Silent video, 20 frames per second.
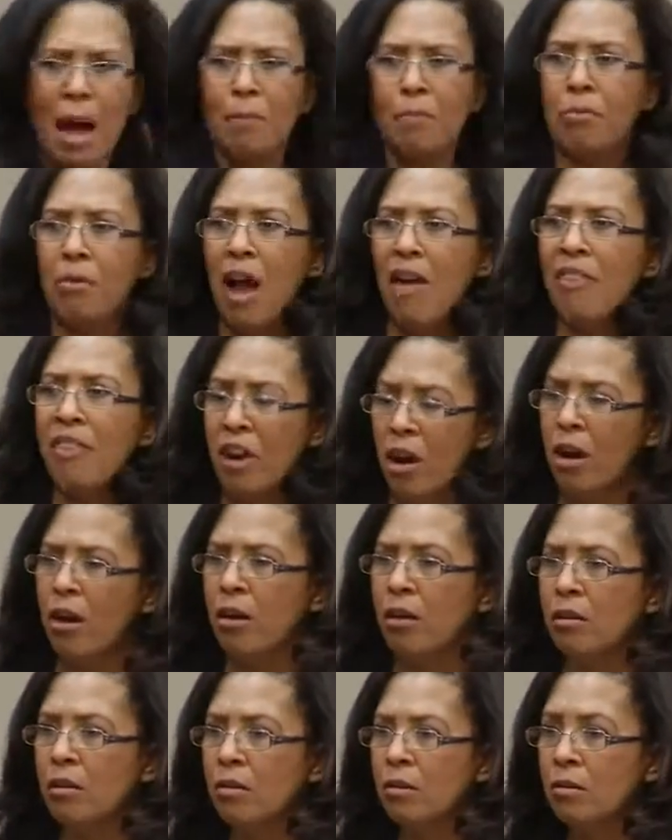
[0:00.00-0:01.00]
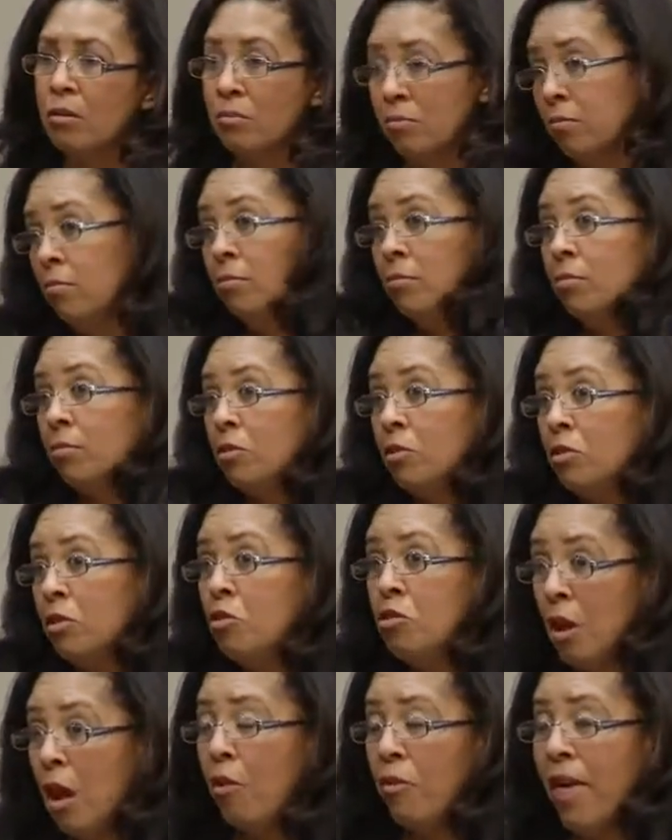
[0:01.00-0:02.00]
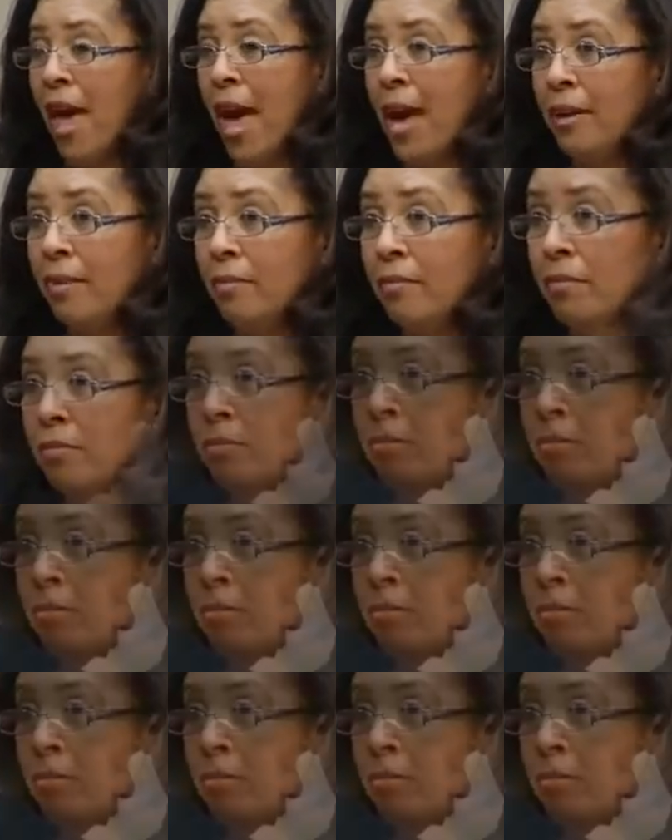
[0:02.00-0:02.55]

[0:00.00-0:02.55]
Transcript: my brother. You know that.